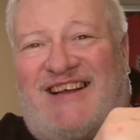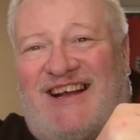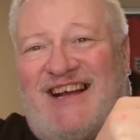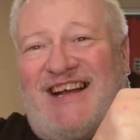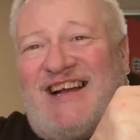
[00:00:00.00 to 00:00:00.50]

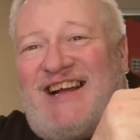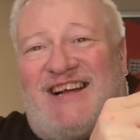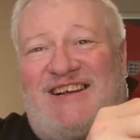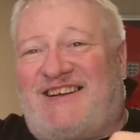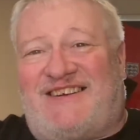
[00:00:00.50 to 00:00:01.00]
I
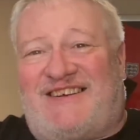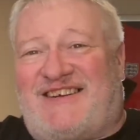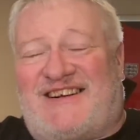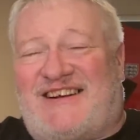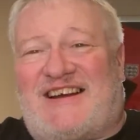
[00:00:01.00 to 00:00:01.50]

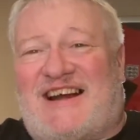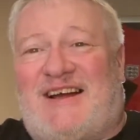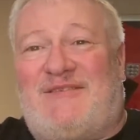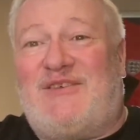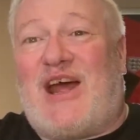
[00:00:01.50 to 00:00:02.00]

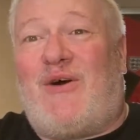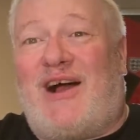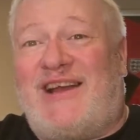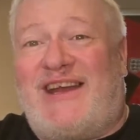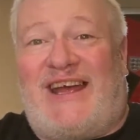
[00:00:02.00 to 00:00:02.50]
have no
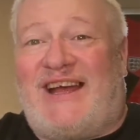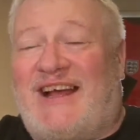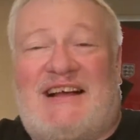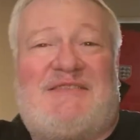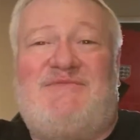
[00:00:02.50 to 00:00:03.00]
idea.
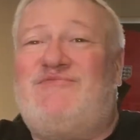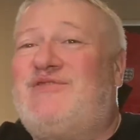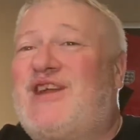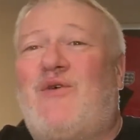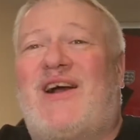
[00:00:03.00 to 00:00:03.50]

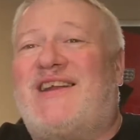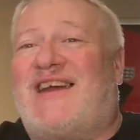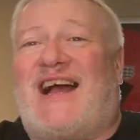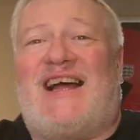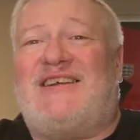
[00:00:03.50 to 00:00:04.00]

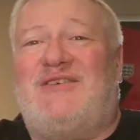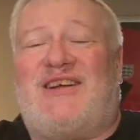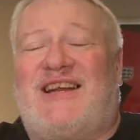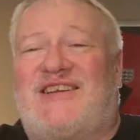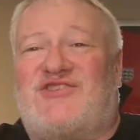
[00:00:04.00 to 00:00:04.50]
I don't
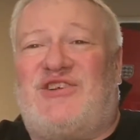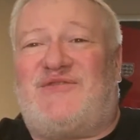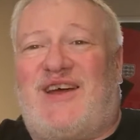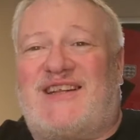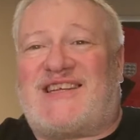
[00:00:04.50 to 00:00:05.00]
collect Street
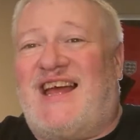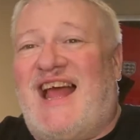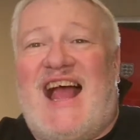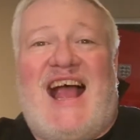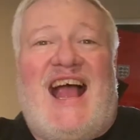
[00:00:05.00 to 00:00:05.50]
Fighter.
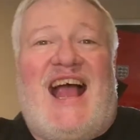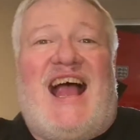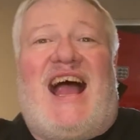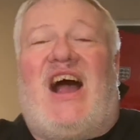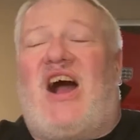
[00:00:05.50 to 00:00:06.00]

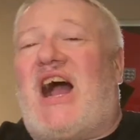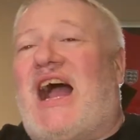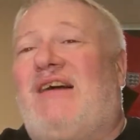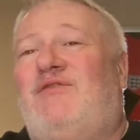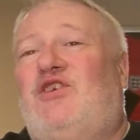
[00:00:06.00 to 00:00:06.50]

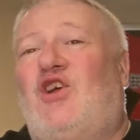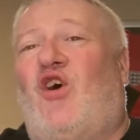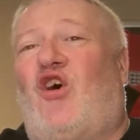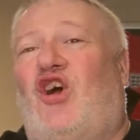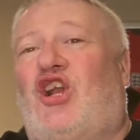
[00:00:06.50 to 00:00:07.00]
Haven't
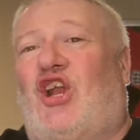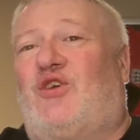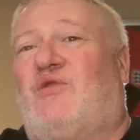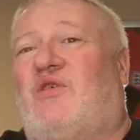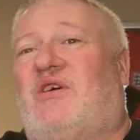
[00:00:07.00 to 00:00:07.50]
got a
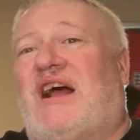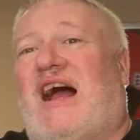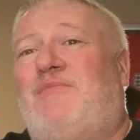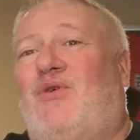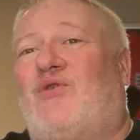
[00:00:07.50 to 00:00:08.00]
clue. I
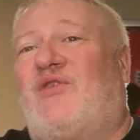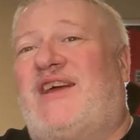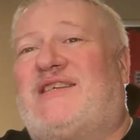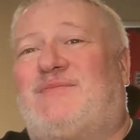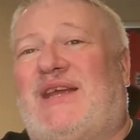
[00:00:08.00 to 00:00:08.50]
bought
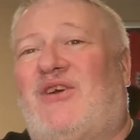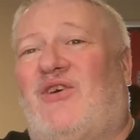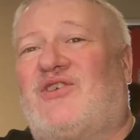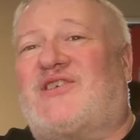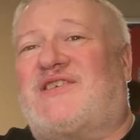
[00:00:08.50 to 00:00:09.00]
this
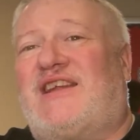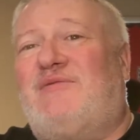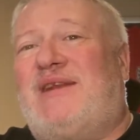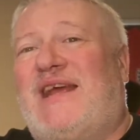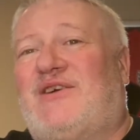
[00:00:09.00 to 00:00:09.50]
because
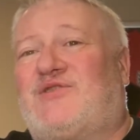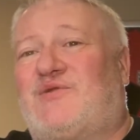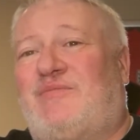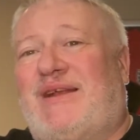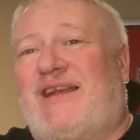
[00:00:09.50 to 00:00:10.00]
nobody else was
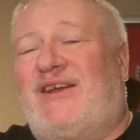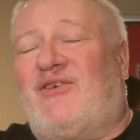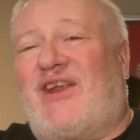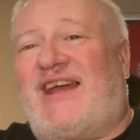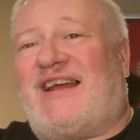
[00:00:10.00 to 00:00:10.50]
bidding
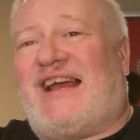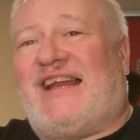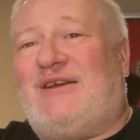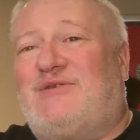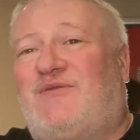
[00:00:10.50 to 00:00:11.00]
on it and
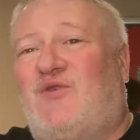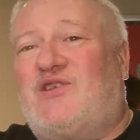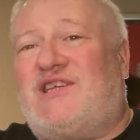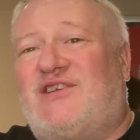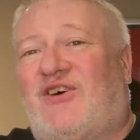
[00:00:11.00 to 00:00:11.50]
it was
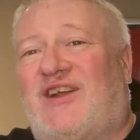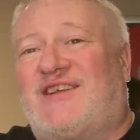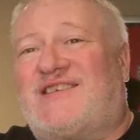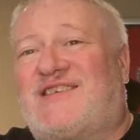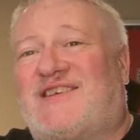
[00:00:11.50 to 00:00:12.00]
$40.